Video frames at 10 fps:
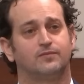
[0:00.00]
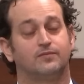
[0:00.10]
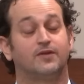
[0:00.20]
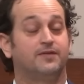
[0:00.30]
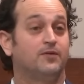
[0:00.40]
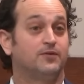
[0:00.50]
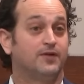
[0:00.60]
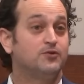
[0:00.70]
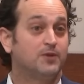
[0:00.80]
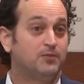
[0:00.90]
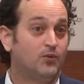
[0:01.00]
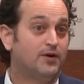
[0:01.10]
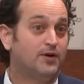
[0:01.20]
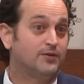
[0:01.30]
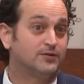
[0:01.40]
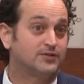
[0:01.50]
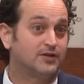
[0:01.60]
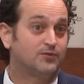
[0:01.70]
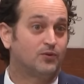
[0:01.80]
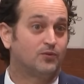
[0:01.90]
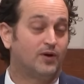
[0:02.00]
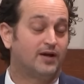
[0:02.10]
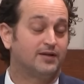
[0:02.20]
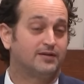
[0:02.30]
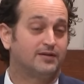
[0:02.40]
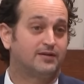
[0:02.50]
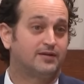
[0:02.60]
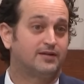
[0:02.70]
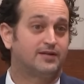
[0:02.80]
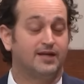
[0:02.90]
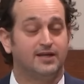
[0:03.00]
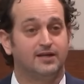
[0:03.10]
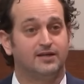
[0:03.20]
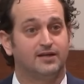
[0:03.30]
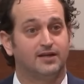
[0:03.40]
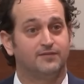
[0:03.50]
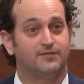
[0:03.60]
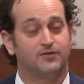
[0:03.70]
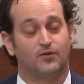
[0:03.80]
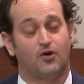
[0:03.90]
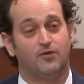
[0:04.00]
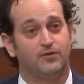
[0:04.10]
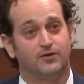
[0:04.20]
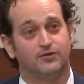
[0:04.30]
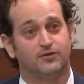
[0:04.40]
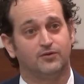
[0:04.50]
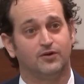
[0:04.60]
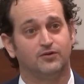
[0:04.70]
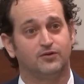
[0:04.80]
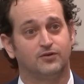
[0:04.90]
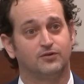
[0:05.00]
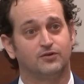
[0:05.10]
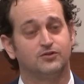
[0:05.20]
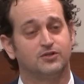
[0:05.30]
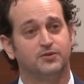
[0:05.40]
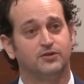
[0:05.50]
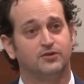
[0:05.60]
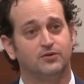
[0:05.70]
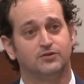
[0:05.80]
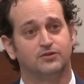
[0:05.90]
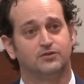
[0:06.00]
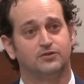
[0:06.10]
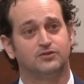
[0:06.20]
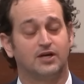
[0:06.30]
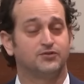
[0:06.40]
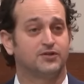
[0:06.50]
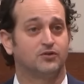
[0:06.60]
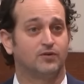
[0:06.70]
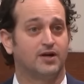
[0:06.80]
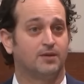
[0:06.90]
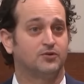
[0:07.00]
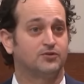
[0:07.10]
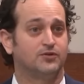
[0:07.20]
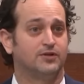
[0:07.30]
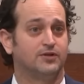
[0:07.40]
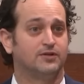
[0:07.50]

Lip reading: Then that was my point. It was like, well, why not take it if they're offering it to you and you can learn something new? It sounds like a great opportunity.